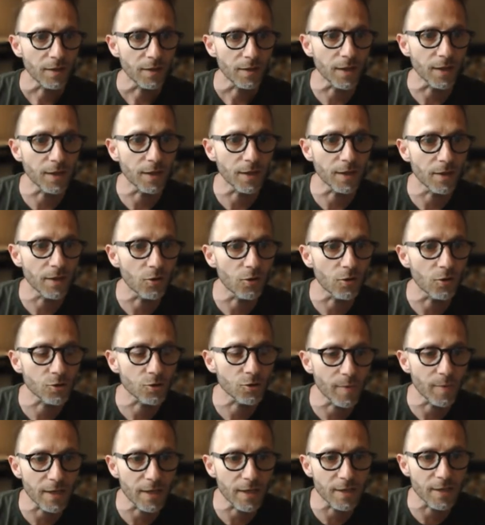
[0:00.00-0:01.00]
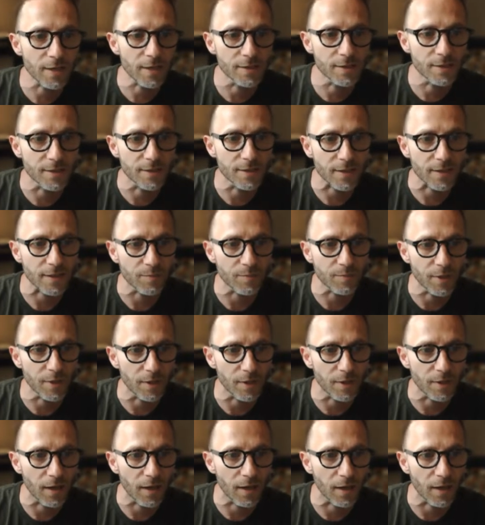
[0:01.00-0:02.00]
Then he automatically detects
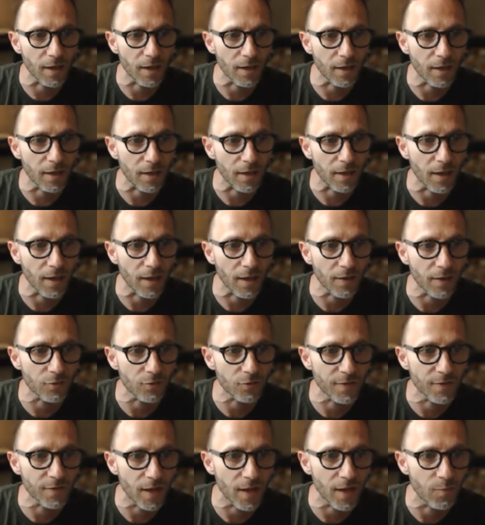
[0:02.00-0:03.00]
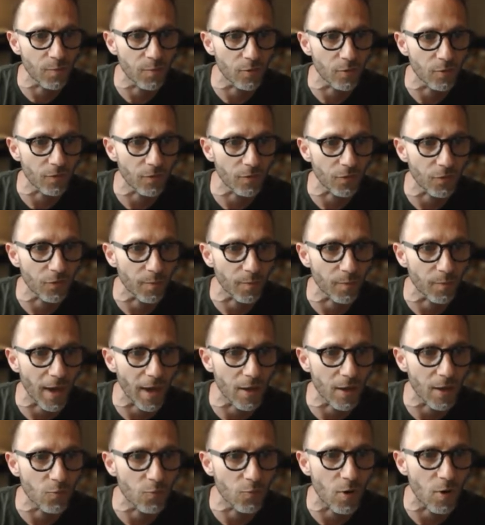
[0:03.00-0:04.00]
me that I can have a table from
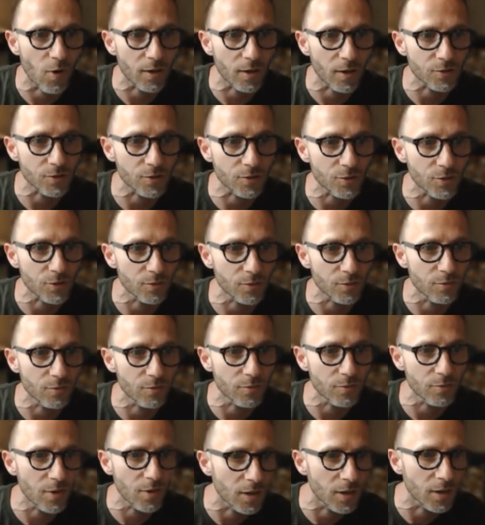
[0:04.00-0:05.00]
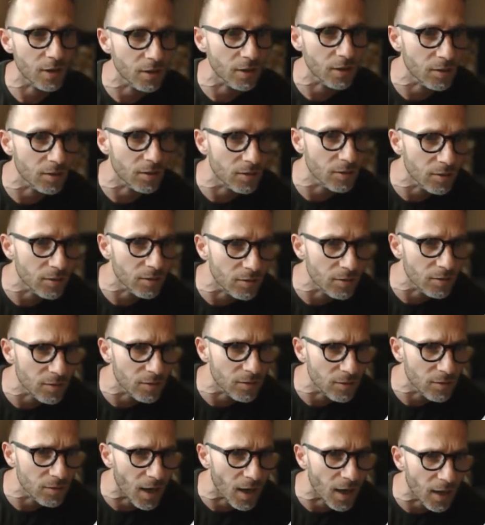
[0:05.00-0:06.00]
A1 to
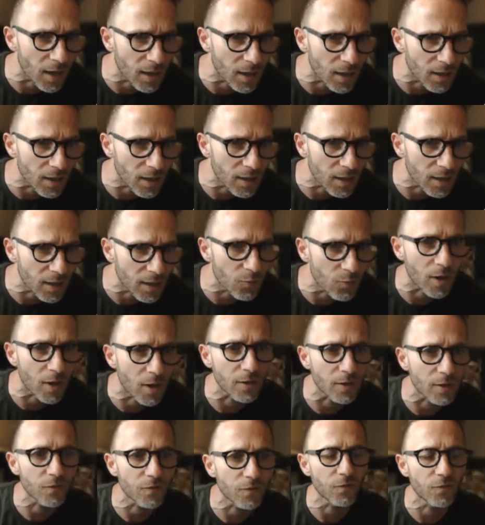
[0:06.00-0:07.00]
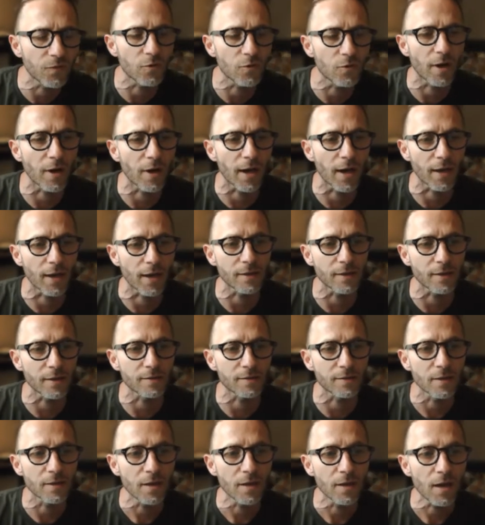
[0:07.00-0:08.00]

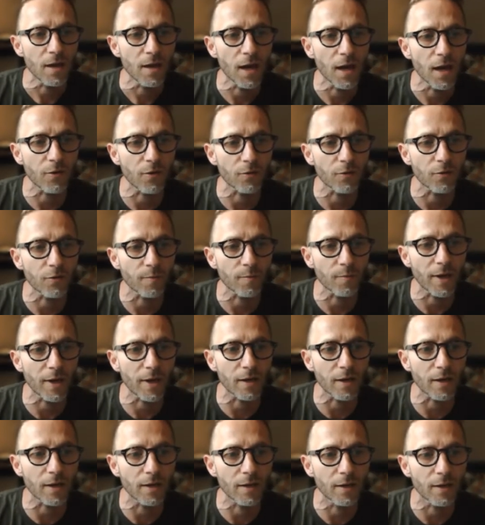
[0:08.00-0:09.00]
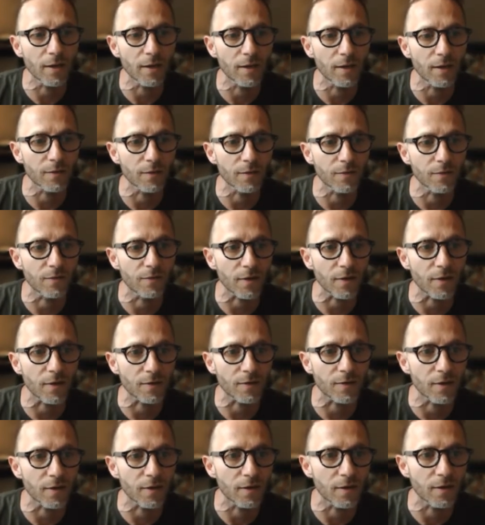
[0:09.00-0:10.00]
I148, and automatically it's
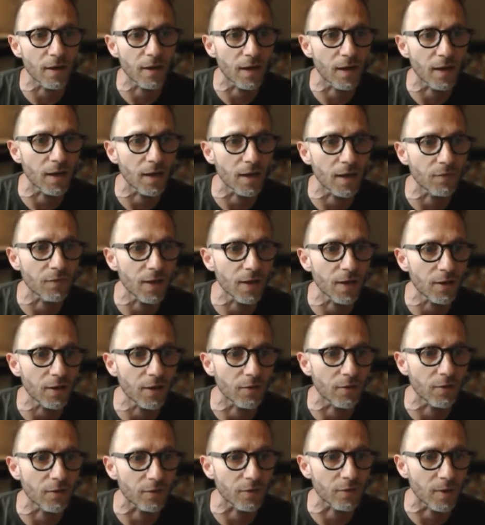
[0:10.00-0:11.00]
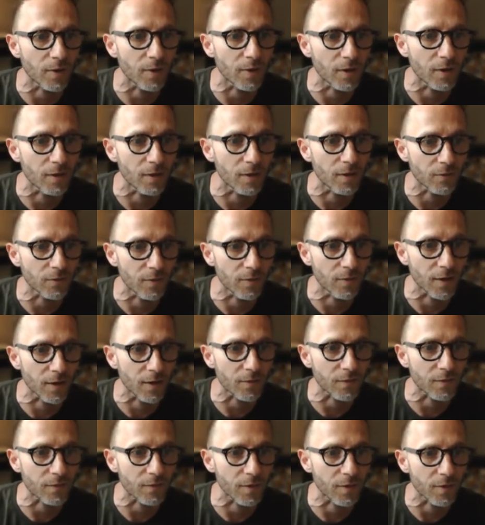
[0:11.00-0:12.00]
detecting that I have header as well. So
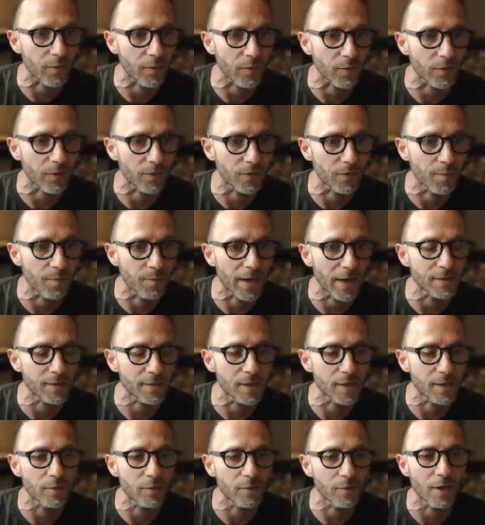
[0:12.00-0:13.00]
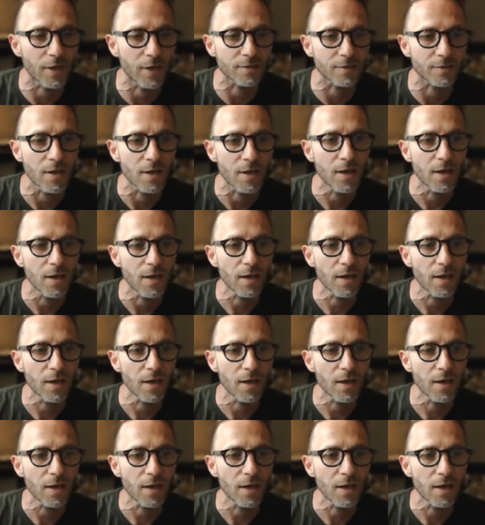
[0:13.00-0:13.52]
yes, I'm going to say my table has